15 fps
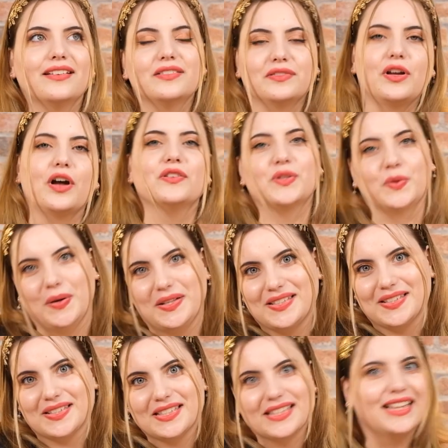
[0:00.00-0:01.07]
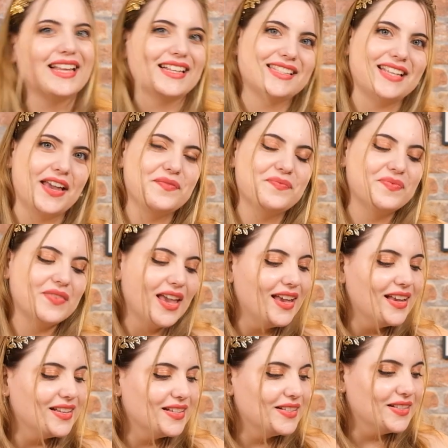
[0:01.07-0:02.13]
consequences, let's say.
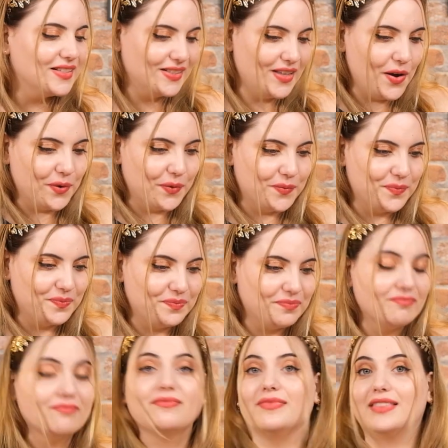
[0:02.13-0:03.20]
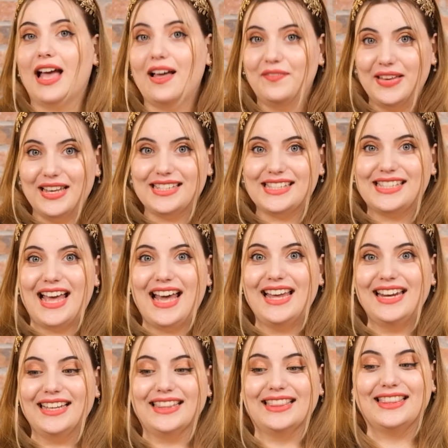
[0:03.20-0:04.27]
So that being said,
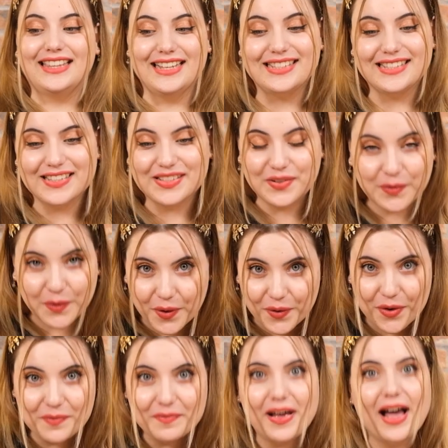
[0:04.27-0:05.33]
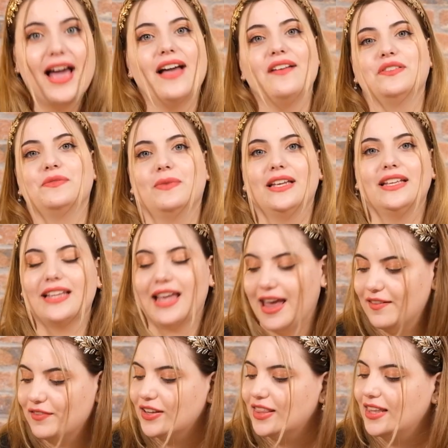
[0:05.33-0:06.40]
this is Quorum. I have explained
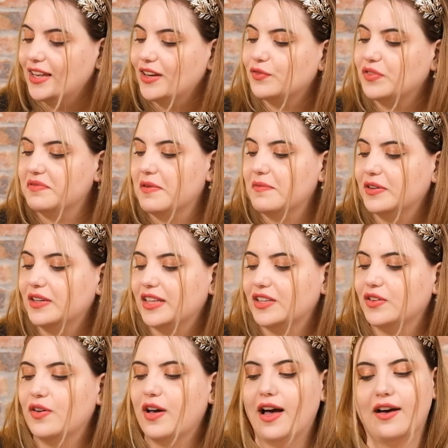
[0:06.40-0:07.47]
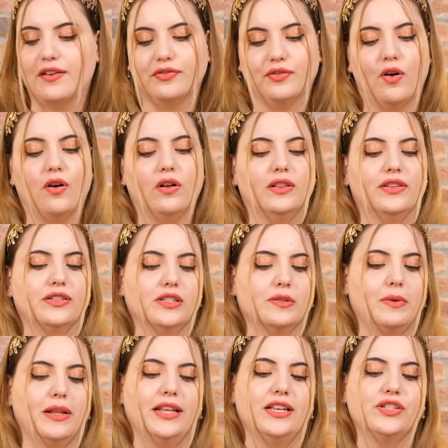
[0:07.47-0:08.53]
everything. Remember that you have all the
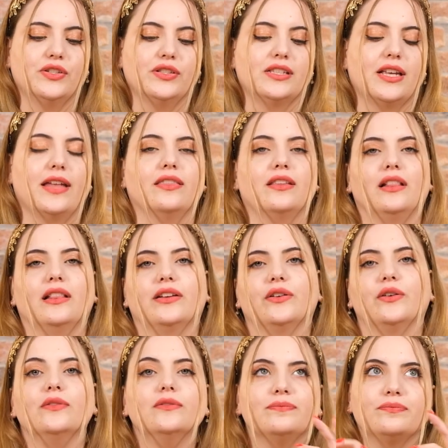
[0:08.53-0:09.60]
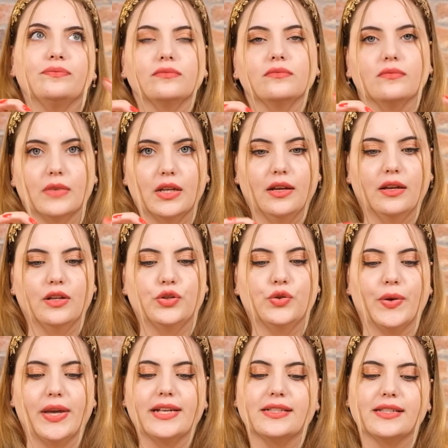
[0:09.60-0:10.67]
explanations and the little
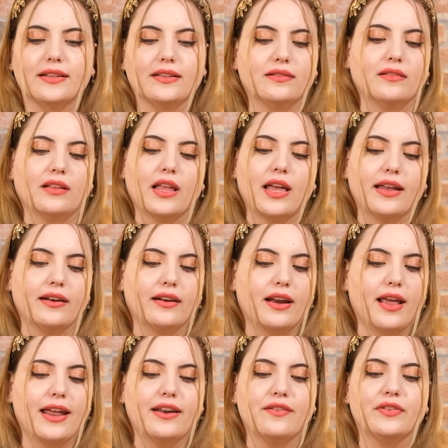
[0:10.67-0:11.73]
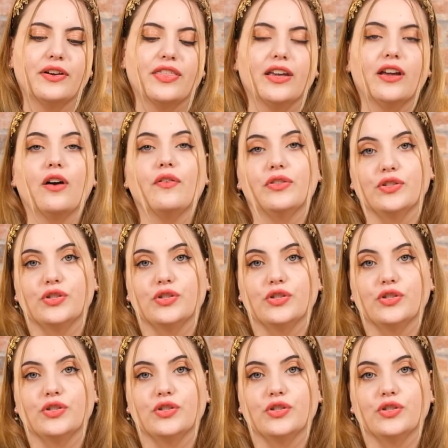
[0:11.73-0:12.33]
tweaks and everything of the